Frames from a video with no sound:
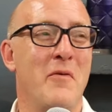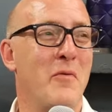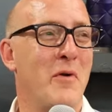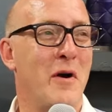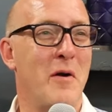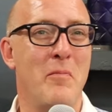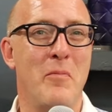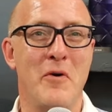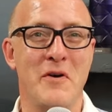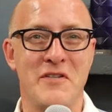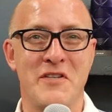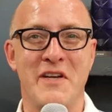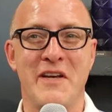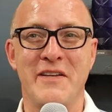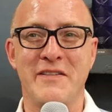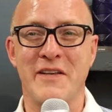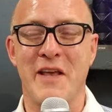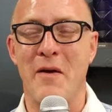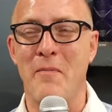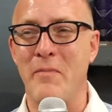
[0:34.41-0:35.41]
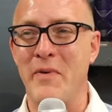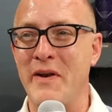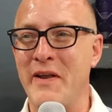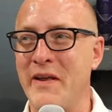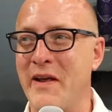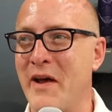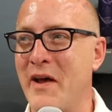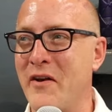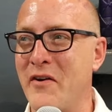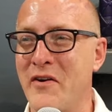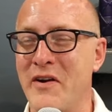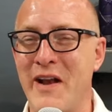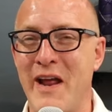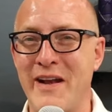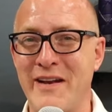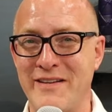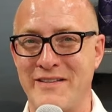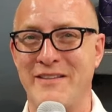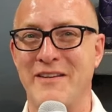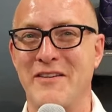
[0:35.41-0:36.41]
We're a Portuguese company,
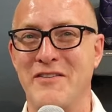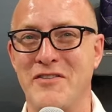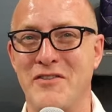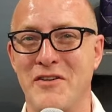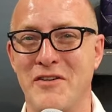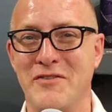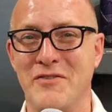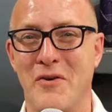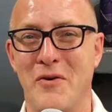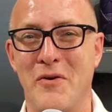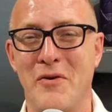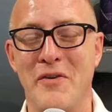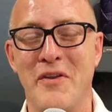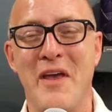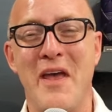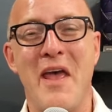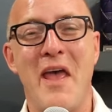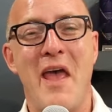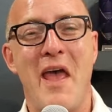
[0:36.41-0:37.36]
196 years old,